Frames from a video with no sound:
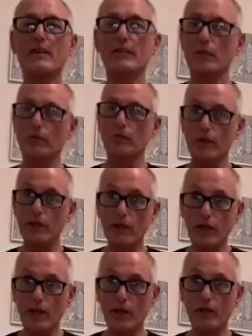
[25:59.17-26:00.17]
So breathe
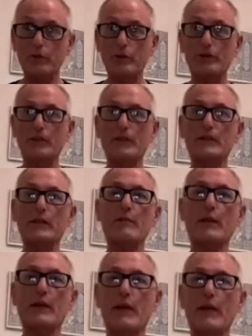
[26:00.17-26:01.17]
in, push the
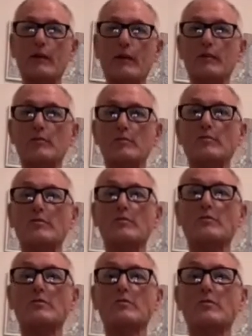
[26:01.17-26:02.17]
stomach out,
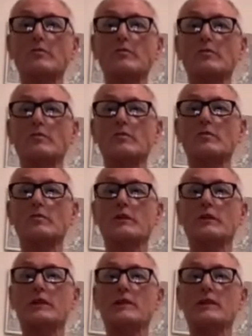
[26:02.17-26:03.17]

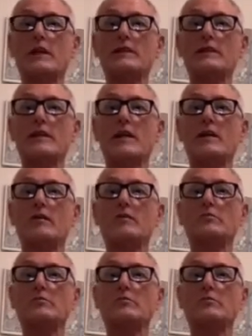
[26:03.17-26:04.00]
push the chest out,